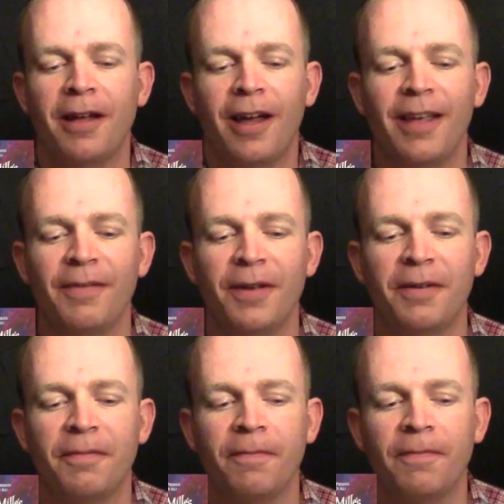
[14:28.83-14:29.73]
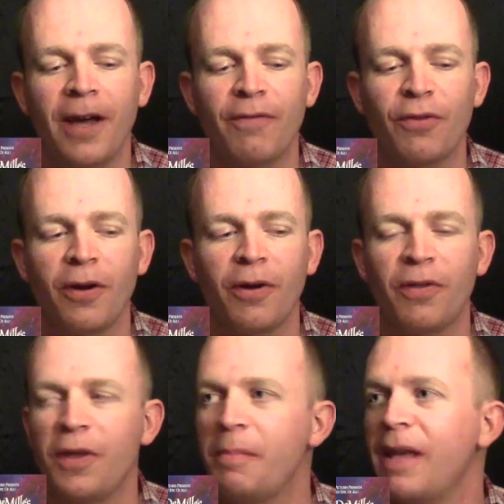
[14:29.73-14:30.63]
I give it 5 stars,
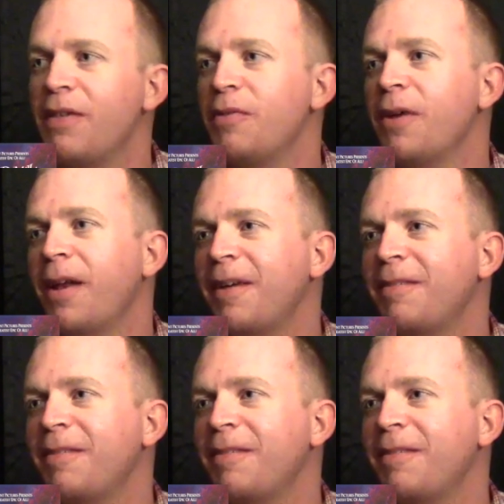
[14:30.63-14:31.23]
the amazing rating.